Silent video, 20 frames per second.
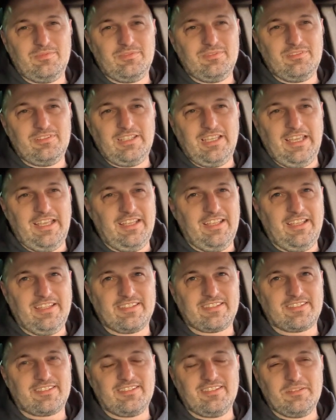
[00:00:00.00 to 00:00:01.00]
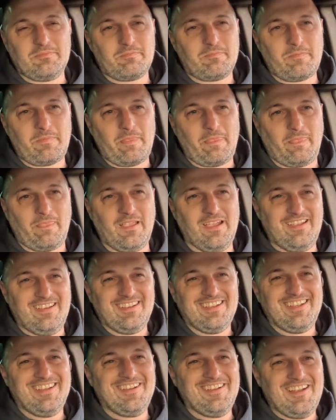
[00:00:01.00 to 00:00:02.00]
It's
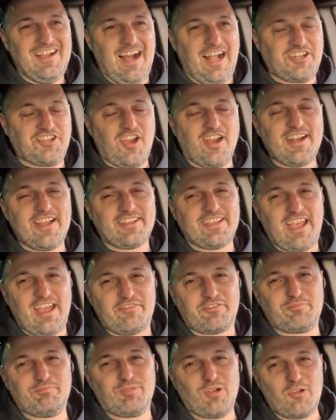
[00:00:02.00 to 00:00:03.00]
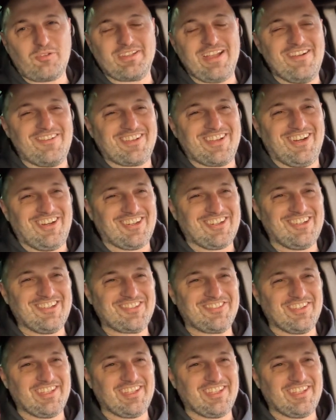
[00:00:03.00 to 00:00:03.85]
I try not to have broke down cars,